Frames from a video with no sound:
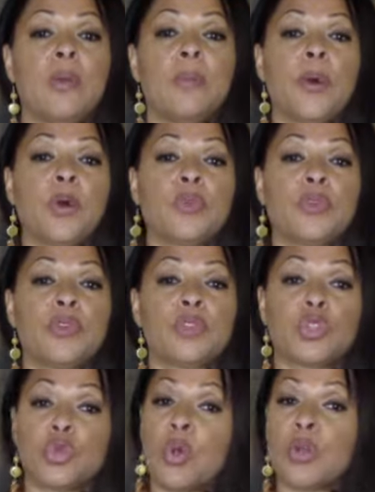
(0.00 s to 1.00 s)
both
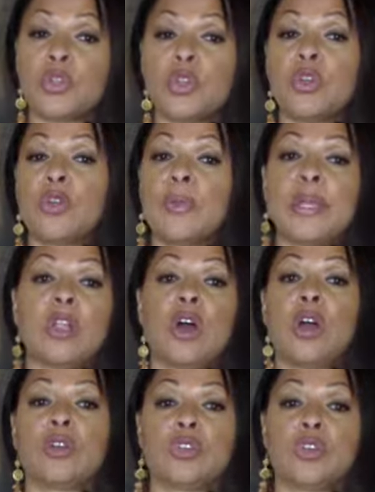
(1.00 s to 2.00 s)
short-term and
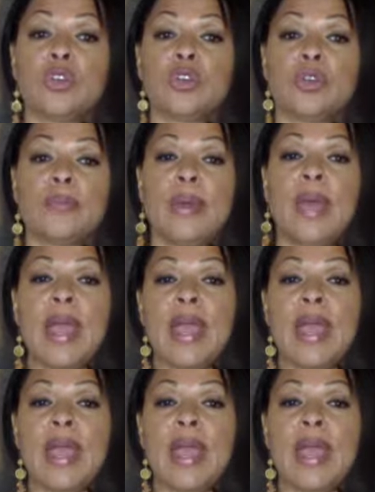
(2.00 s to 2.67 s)
long-term,